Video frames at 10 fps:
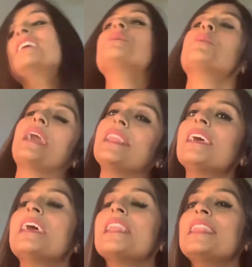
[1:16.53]
Well,
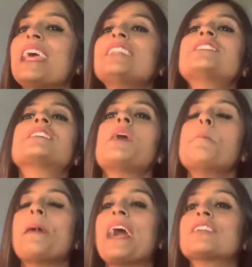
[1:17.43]
let's
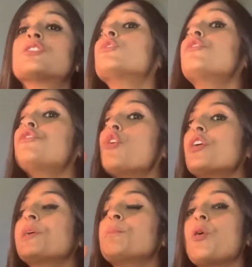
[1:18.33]
come back to
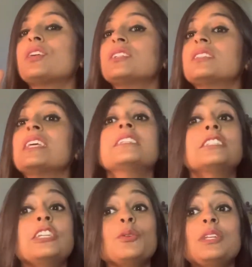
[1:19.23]
4 important
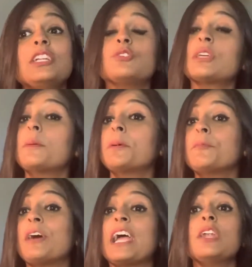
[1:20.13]
things you need to keep
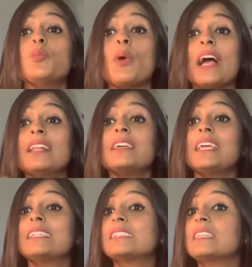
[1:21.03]
in mind while
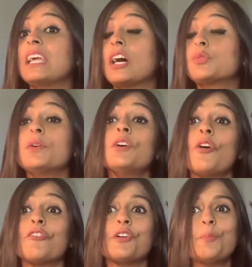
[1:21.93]
creating the artwork
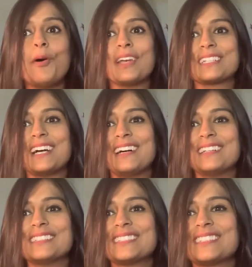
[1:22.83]
of your
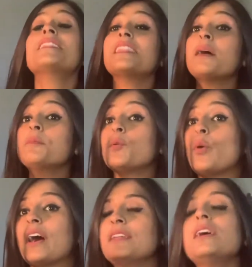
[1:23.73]
podcast. Number
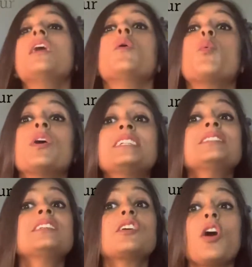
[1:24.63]
1, what
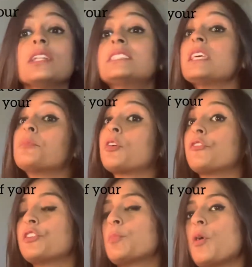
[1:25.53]
is the concept
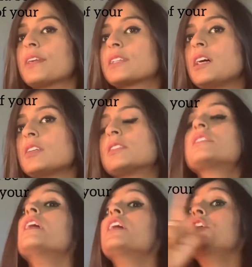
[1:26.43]
of your
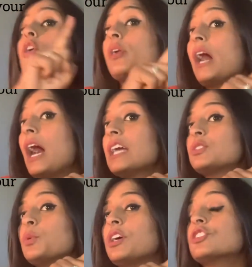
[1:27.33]
podcast? Your
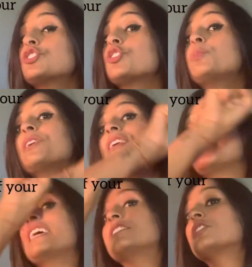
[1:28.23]
artwork should be
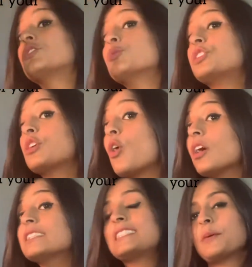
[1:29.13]
related to the
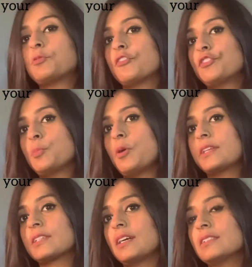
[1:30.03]
concept of your
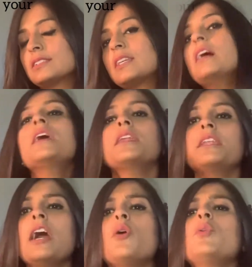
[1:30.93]
podcast.
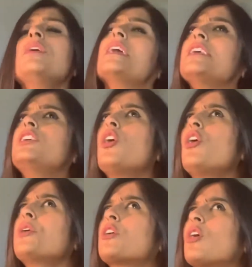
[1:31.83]
Now,
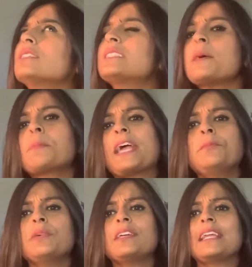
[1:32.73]
your concept
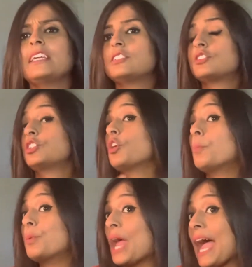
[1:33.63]
can be related to your
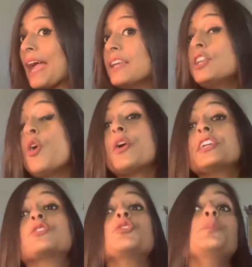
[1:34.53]
brand, or
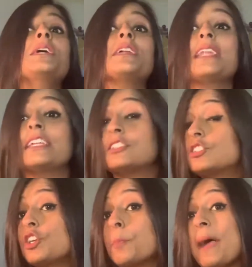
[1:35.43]
it could be
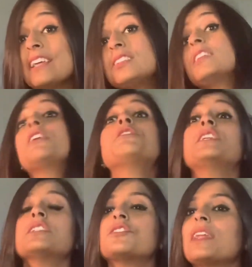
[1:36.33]
related to your passion. If
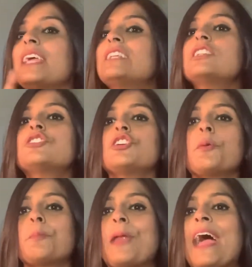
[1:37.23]
it is related to
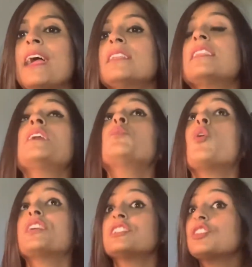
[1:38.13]
your brand, then
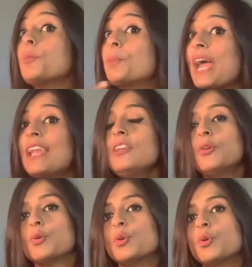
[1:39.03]
what is your brand
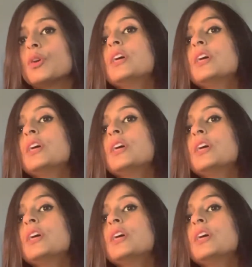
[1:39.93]
logo?